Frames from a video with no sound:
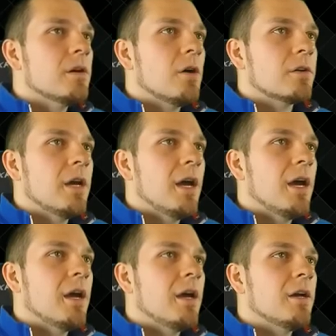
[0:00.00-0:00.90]

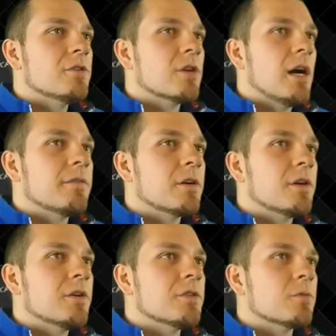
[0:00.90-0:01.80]
Okay,
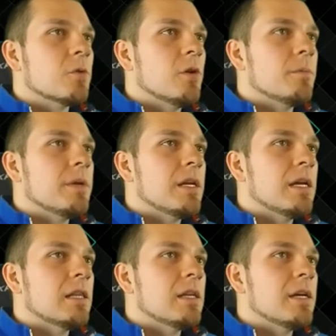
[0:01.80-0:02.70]
drivers, enroll
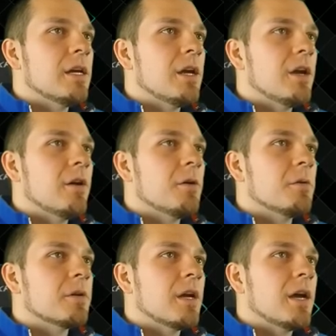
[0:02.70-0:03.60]
immediately.
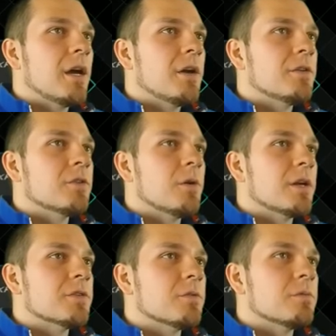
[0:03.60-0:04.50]
Okay, so
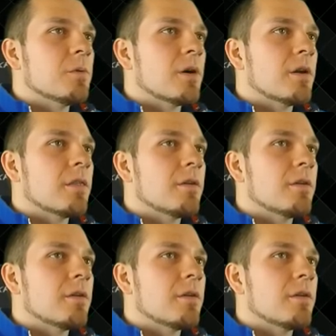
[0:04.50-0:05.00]
on and so forth.